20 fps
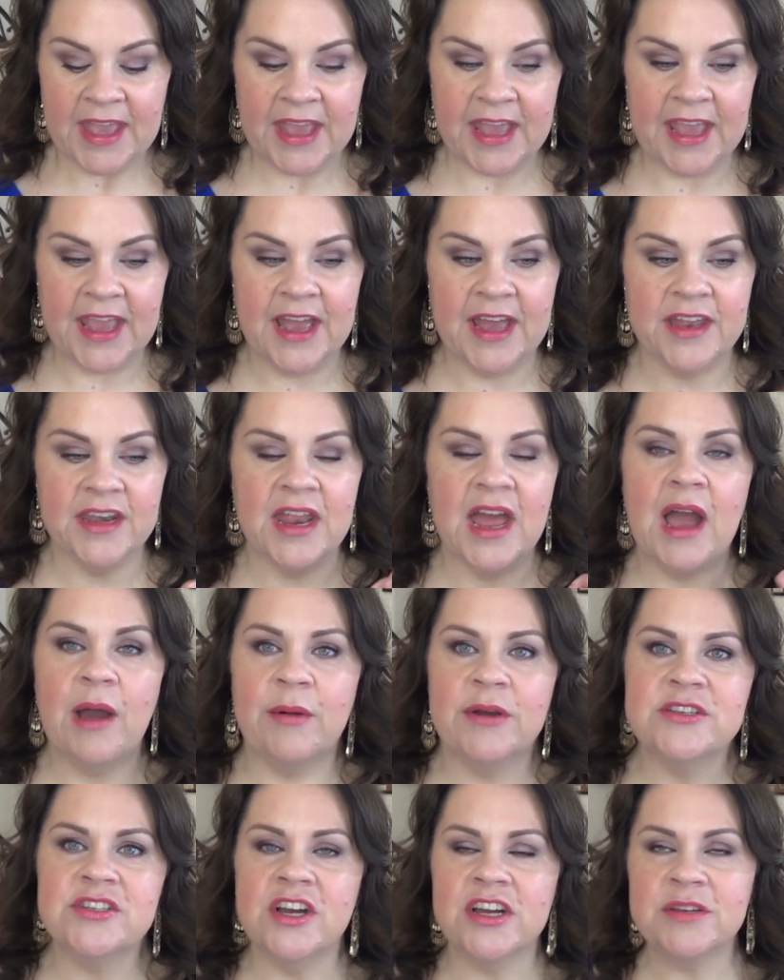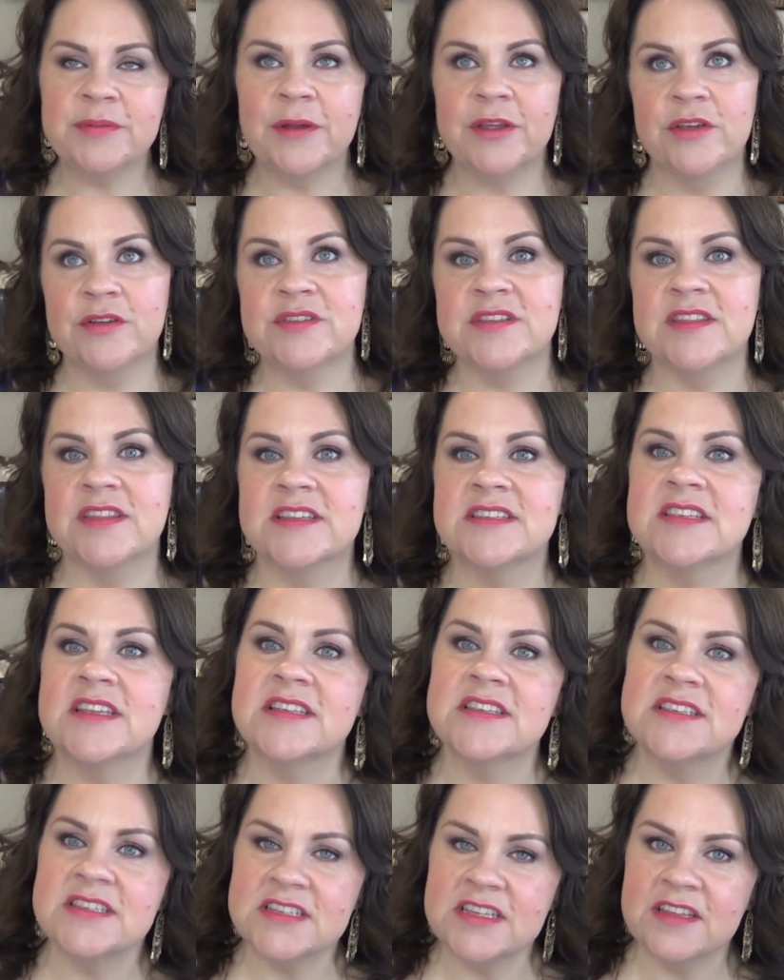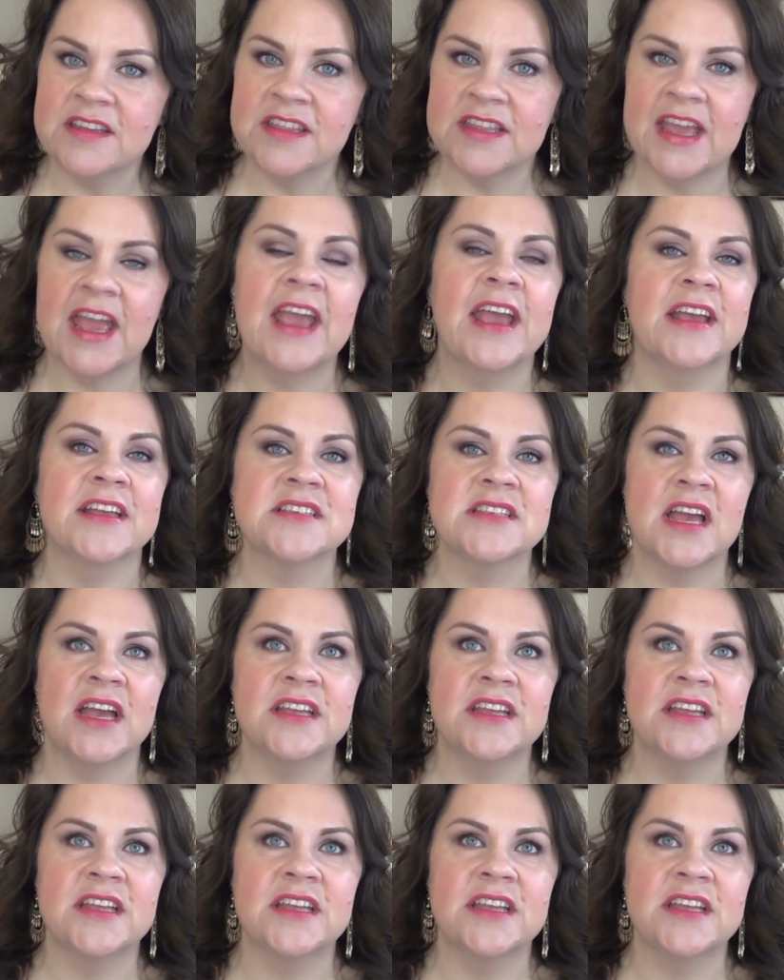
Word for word: And how I talked about using this is still the case.